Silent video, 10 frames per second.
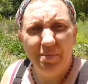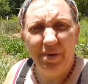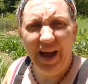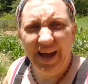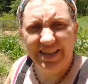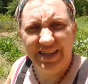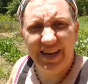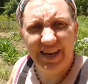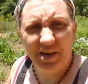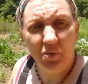But,
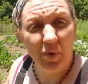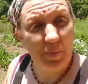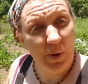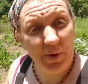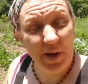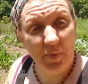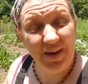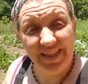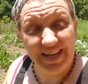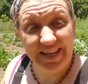we pulled up
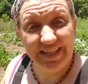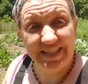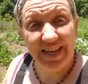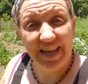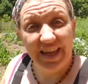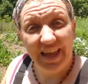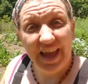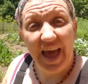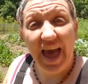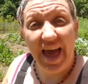one of these
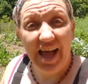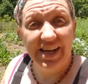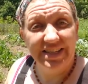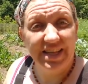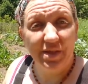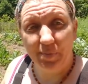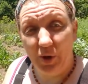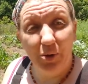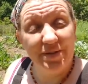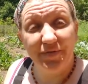and the
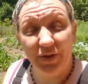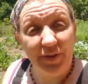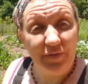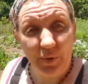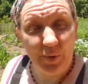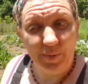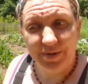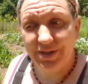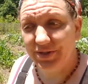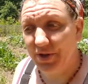bulb is fully
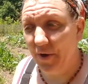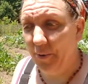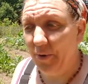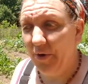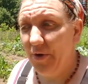formed. So,